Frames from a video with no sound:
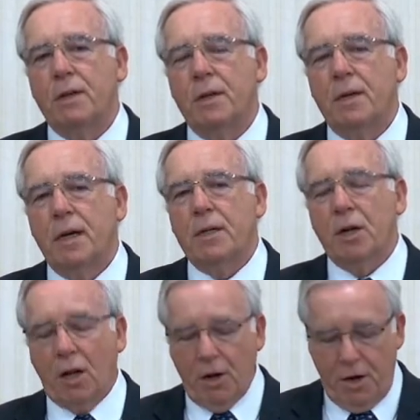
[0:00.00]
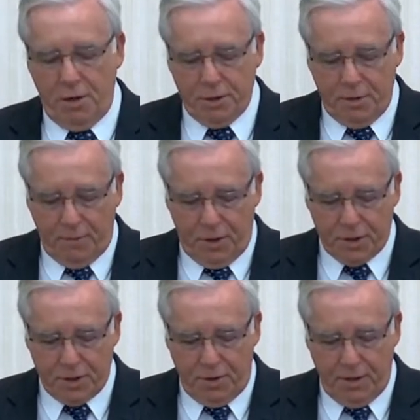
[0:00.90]
He declares in verse
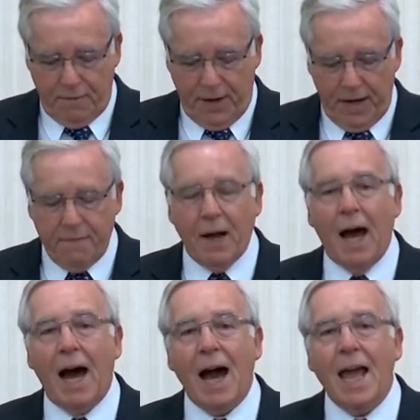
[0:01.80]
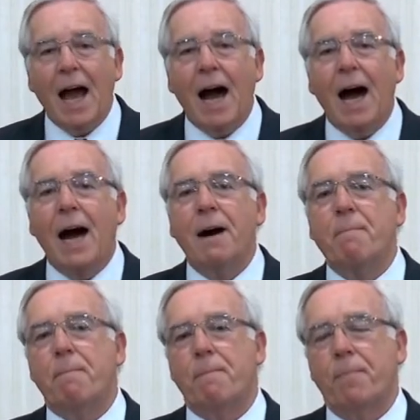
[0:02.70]
35, I
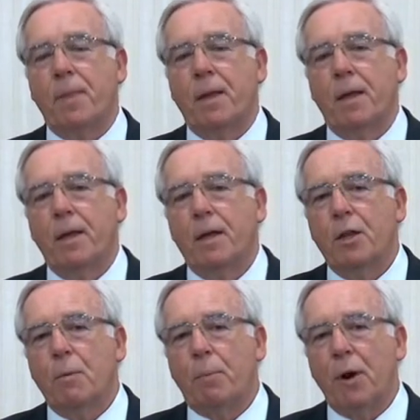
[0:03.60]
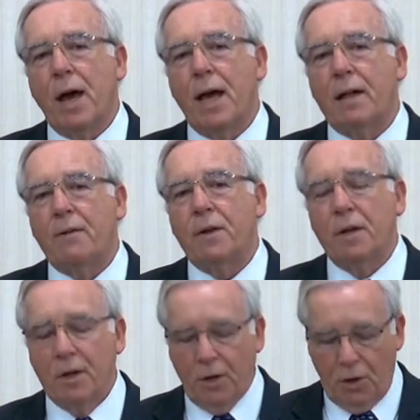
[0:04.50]
am the bread
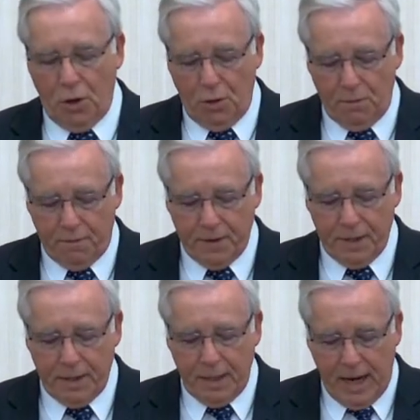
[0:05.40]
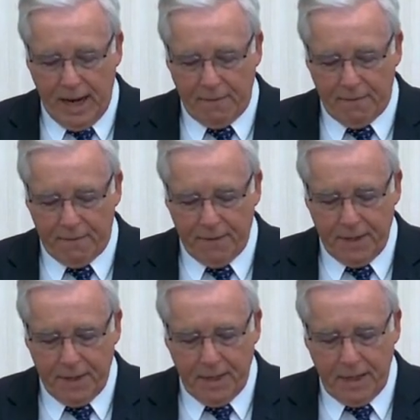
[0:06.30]
of life.
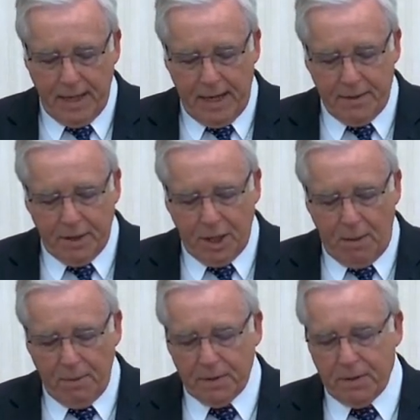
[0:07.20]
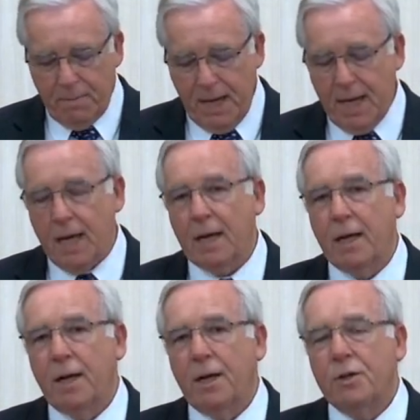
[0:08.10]
He that cometh to me
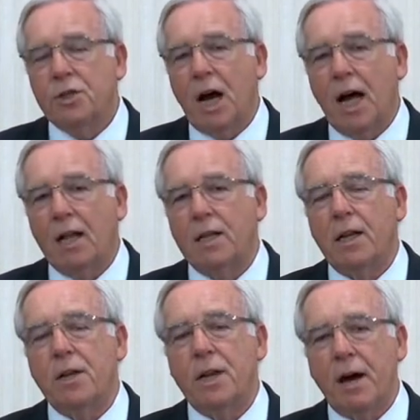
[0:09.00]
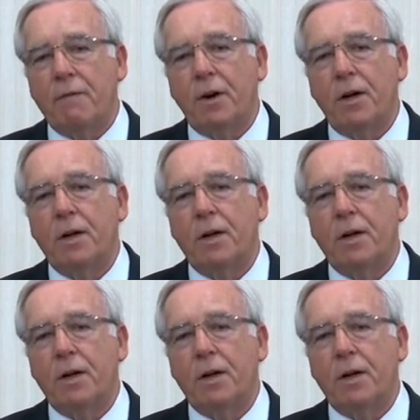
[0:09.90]
shall never